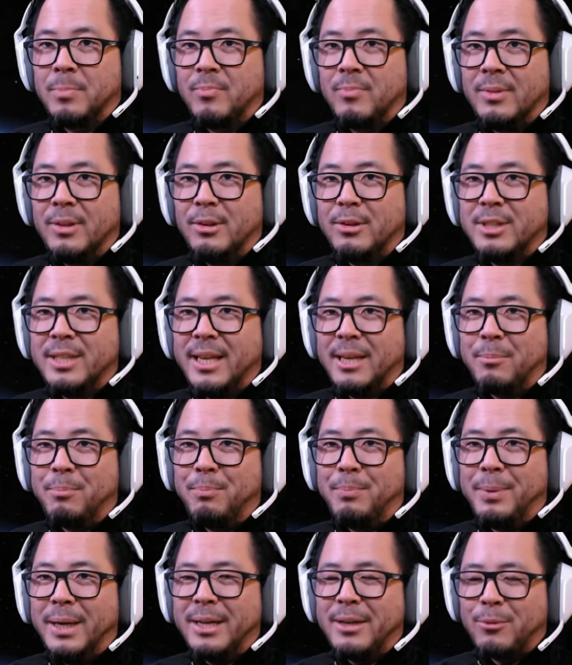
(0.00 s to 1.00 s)
Looks
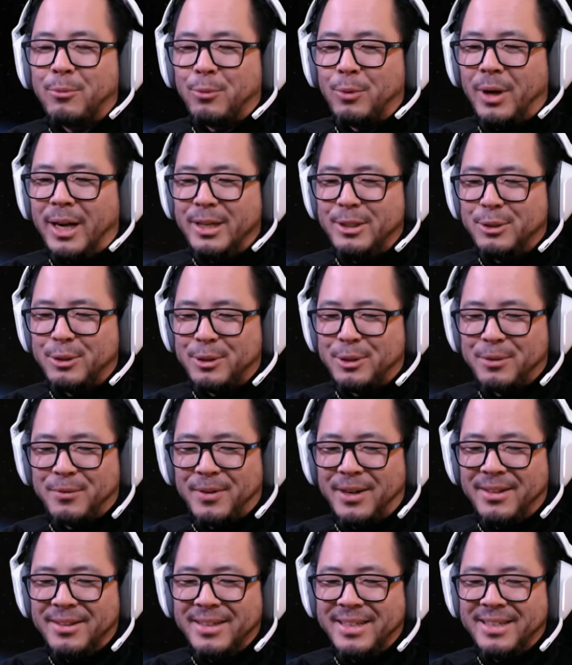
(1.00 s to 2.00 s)
like Buck Rogers
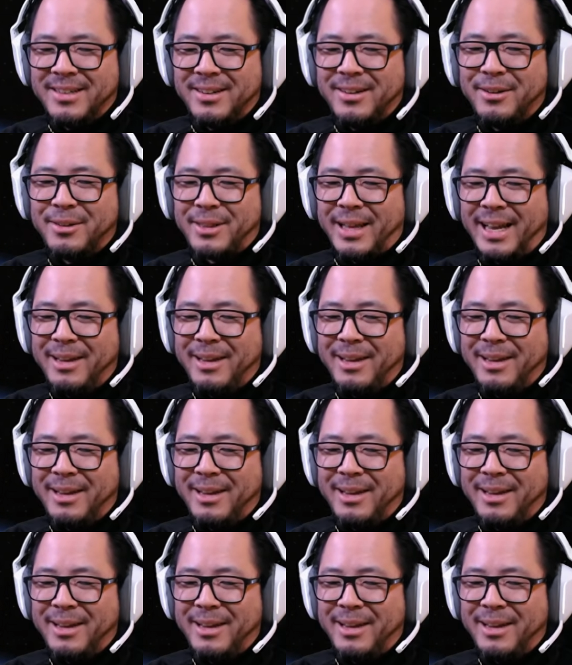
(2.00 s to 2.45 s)
falling to Earth.